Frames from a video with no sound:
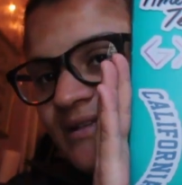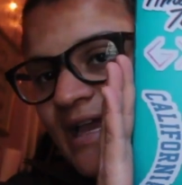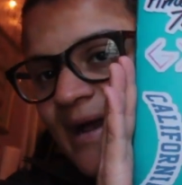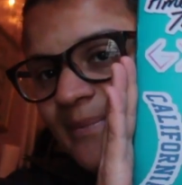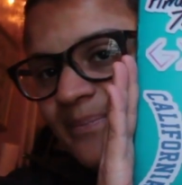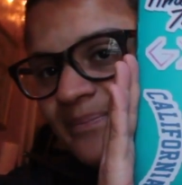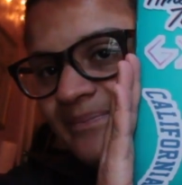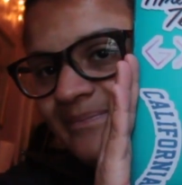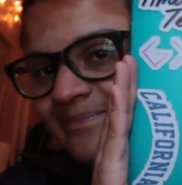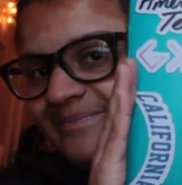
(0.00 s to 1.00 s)
yeah,
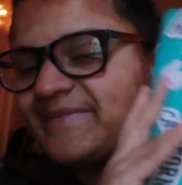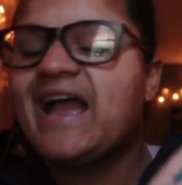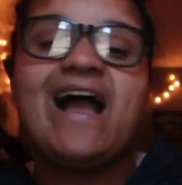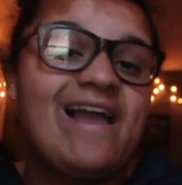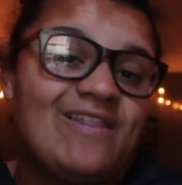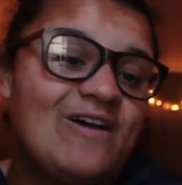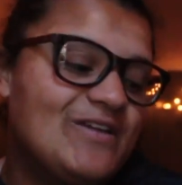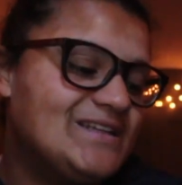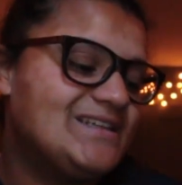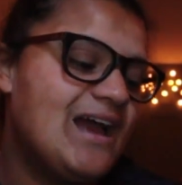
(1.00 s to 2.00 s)
I love
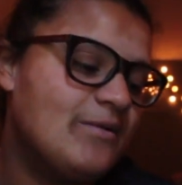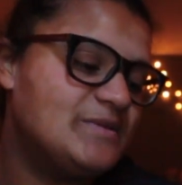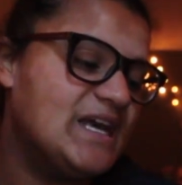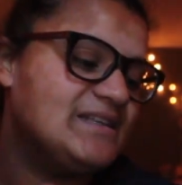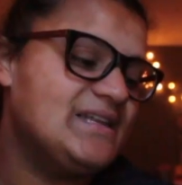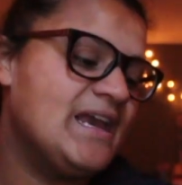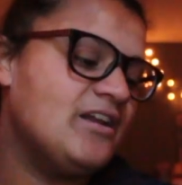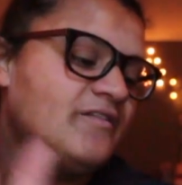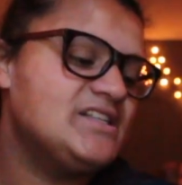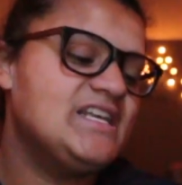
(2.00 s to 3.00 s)
it. I'm obsessed. And
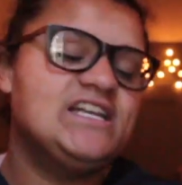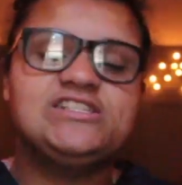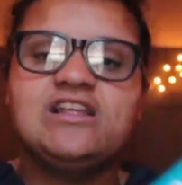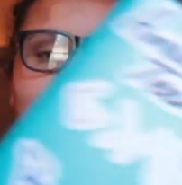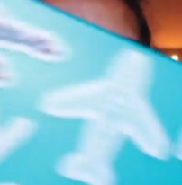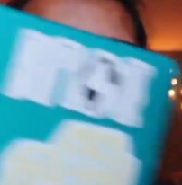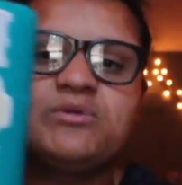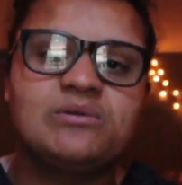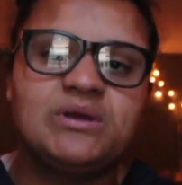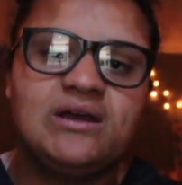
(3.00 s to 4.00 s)
obviously I just love my
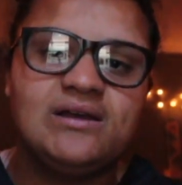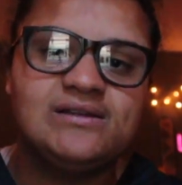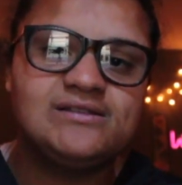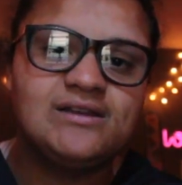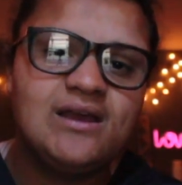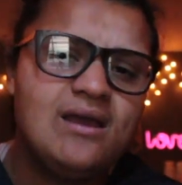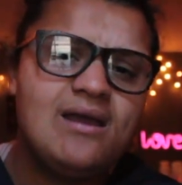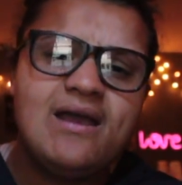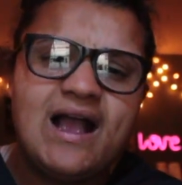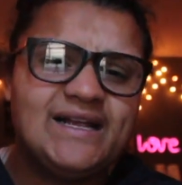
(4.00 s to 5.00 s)
MacBook because
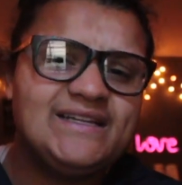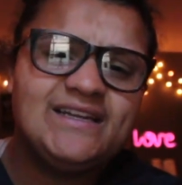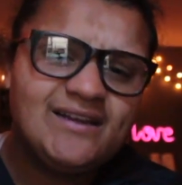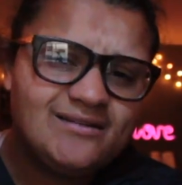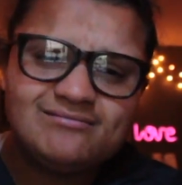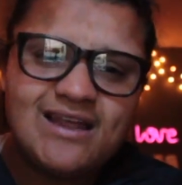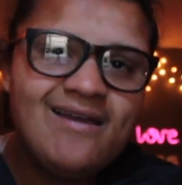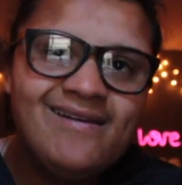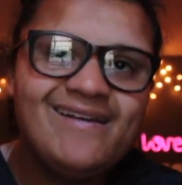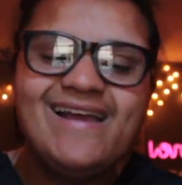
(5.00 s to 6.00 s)
I need
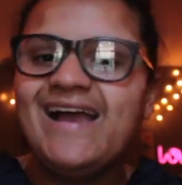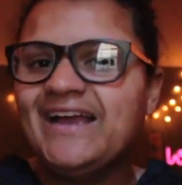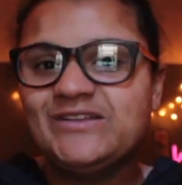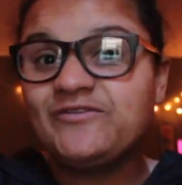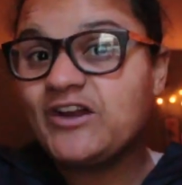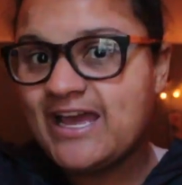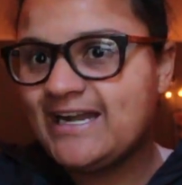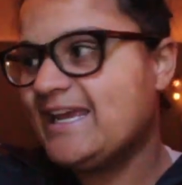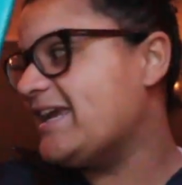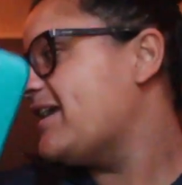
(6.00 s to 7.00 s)
it. I use it for
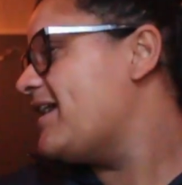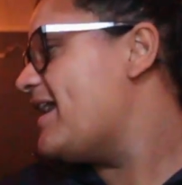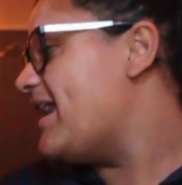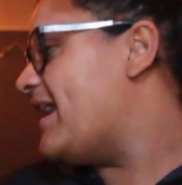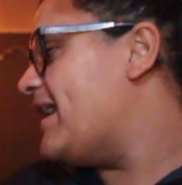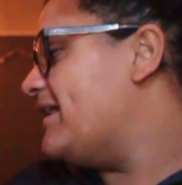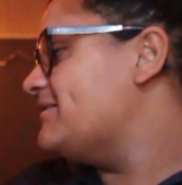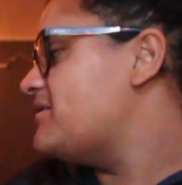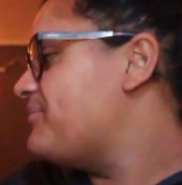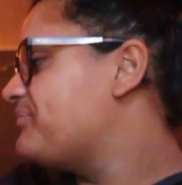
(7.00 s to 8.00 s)
editing
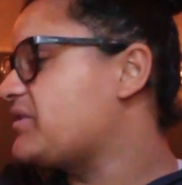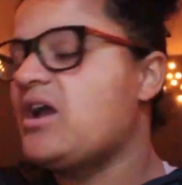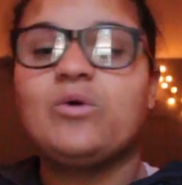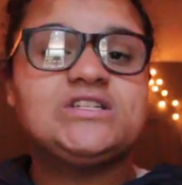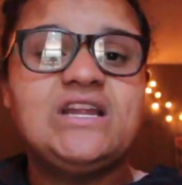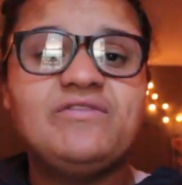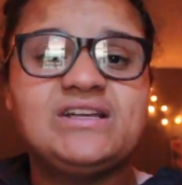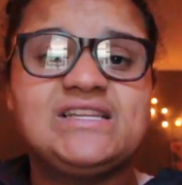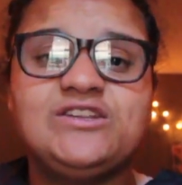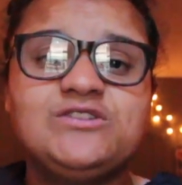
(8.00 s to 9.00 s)
and I watch
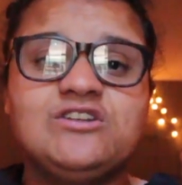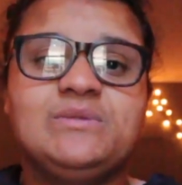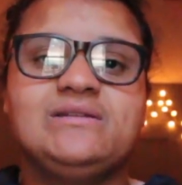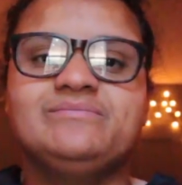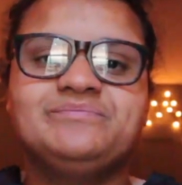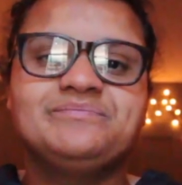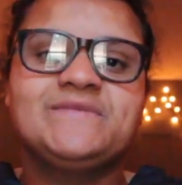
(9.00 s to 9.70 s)
Netflix and YouTube and